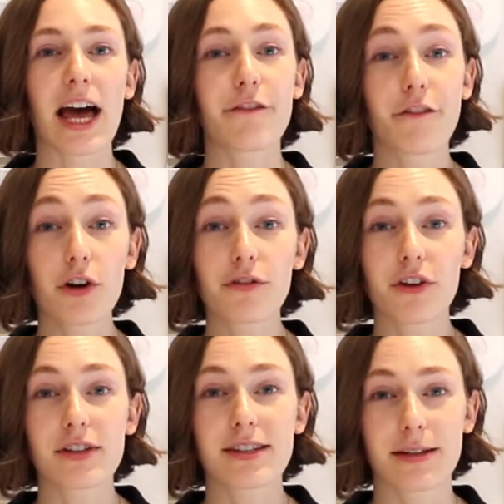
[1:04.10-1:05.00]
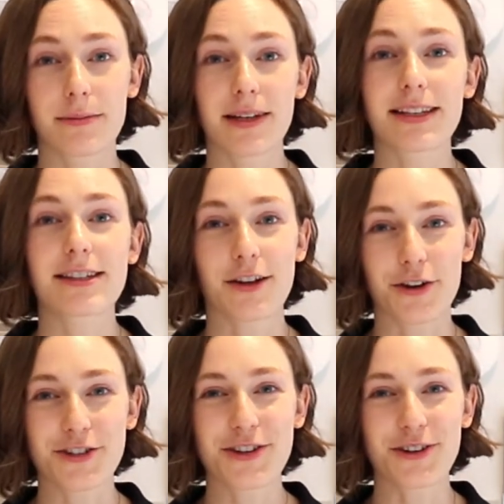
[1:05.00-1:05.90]
and a Vodafone SIM in
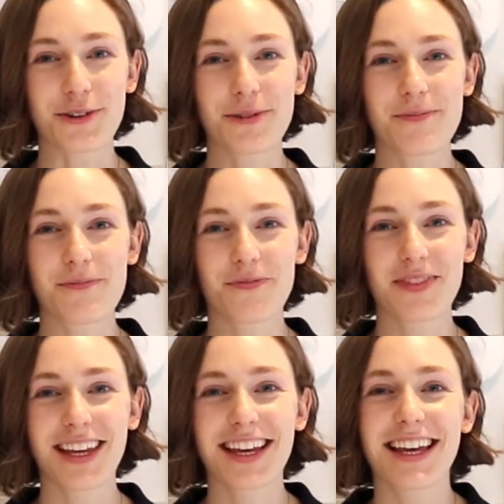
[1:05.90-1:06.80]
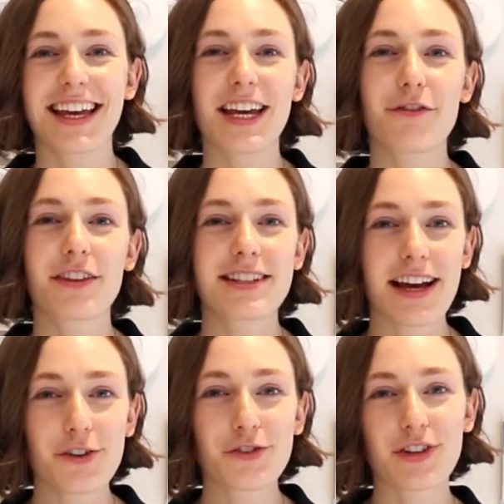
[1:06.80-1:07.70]
slot 2. If the
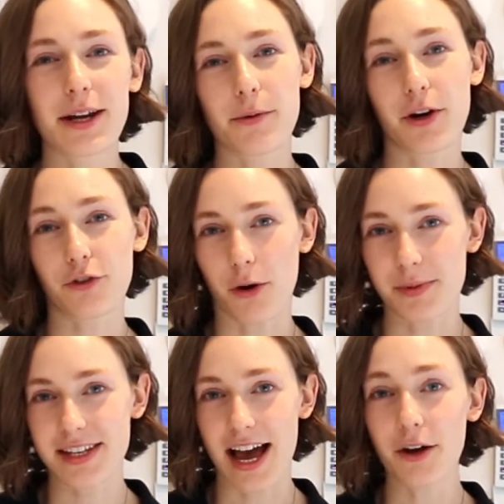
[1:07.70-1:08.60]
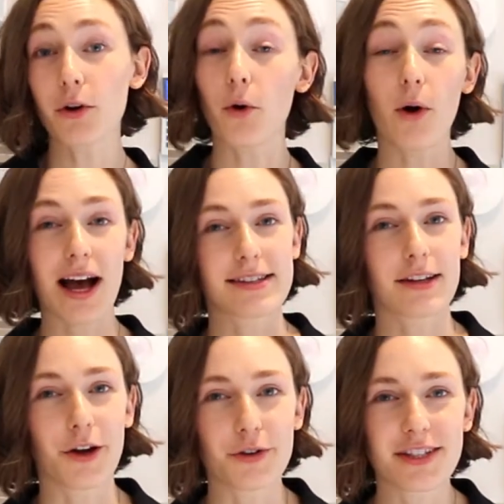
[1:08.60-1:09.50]
Telstra network drops out or has a
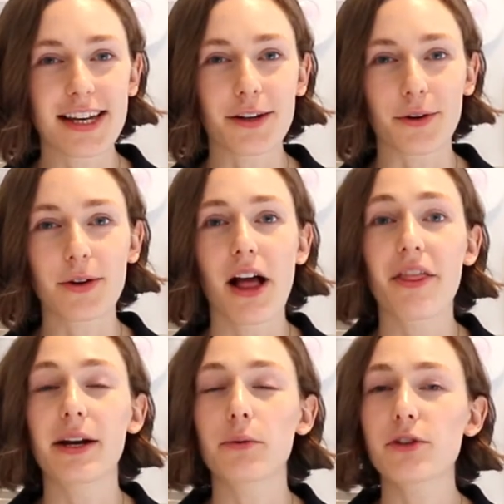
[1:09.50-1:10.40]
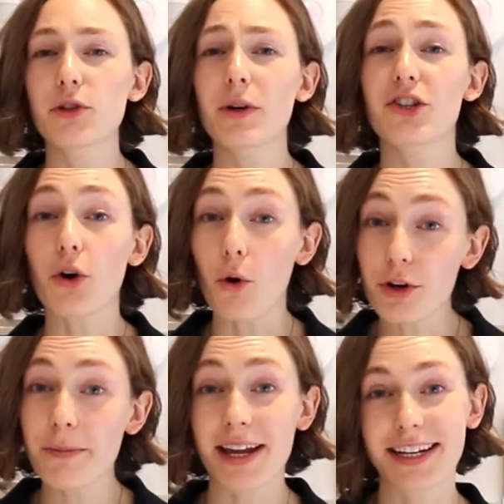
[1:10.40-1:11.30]
low signal, then it will switch
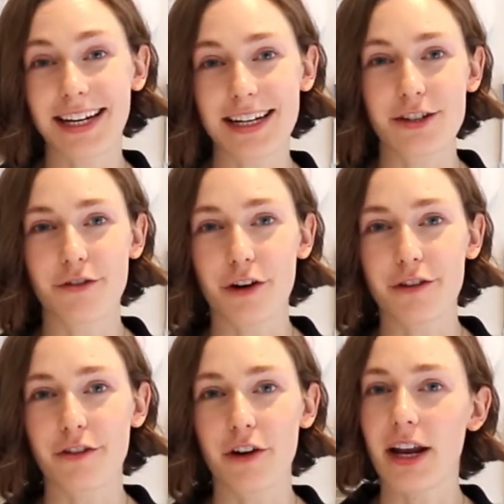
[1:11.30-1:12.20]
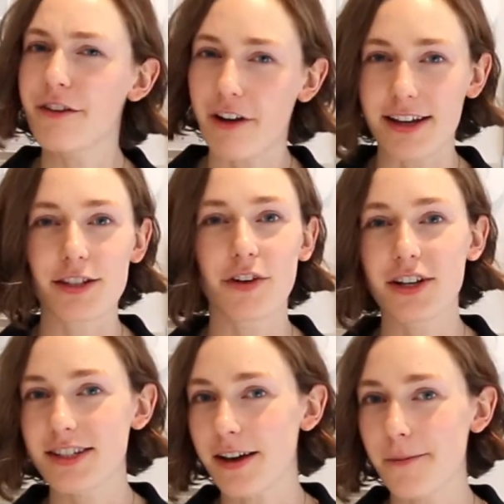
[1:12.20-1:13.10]
automatically to Vodafone and vice
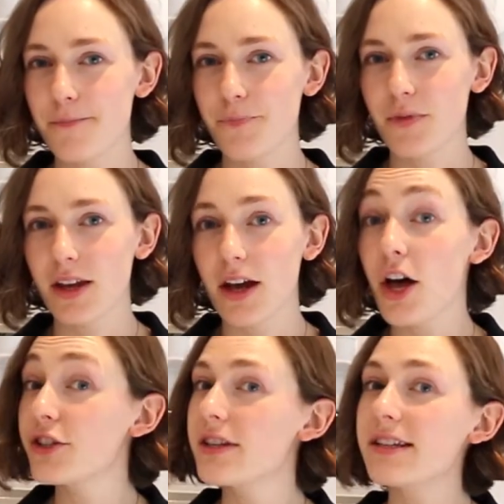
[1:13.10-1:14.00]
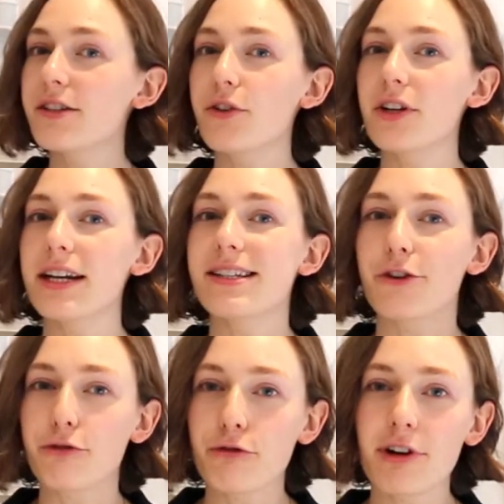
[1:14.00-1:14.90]
versa. So this unit is
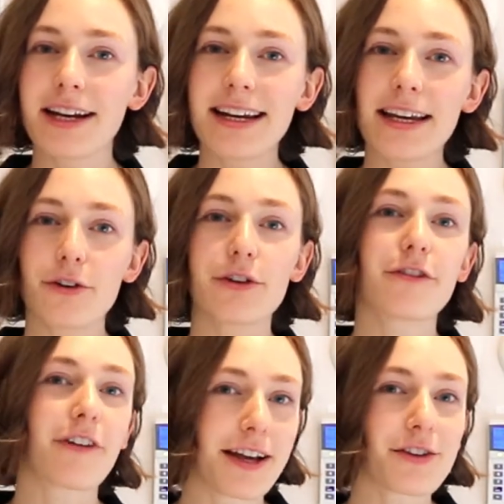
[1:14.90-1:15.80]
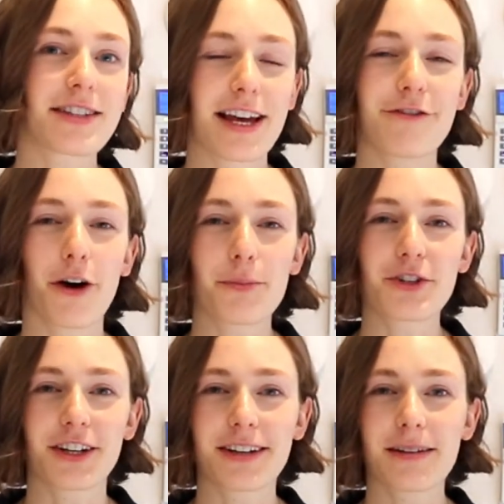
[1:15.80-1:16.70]
a really good fail-safe
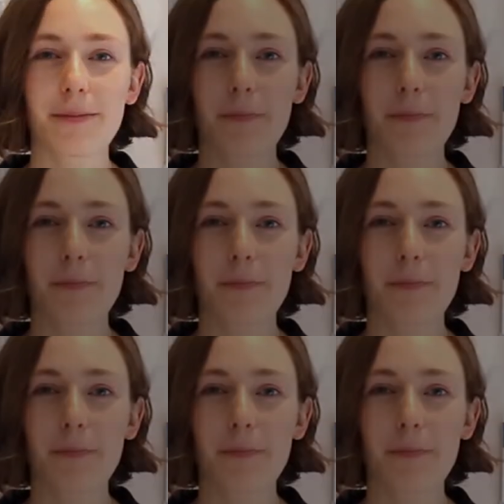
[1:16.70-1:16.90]
option.